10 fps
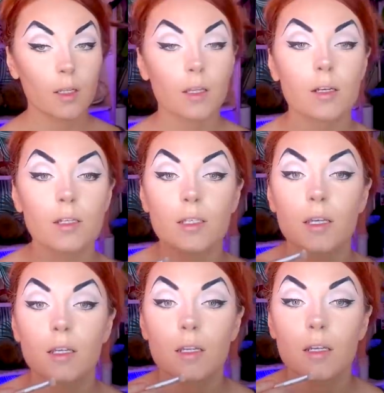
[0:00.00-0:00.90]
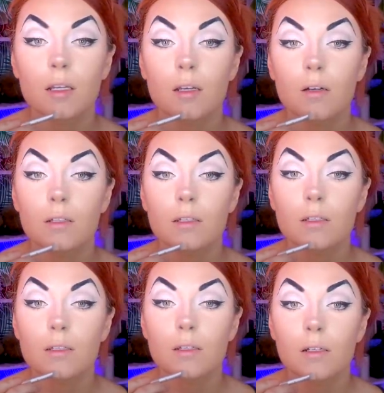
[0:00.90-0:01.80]
in your skin, and you're gonna go on the
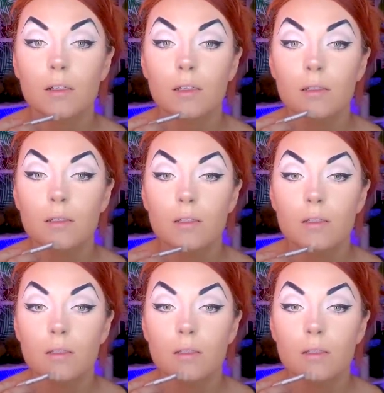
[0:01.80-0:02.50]
sides.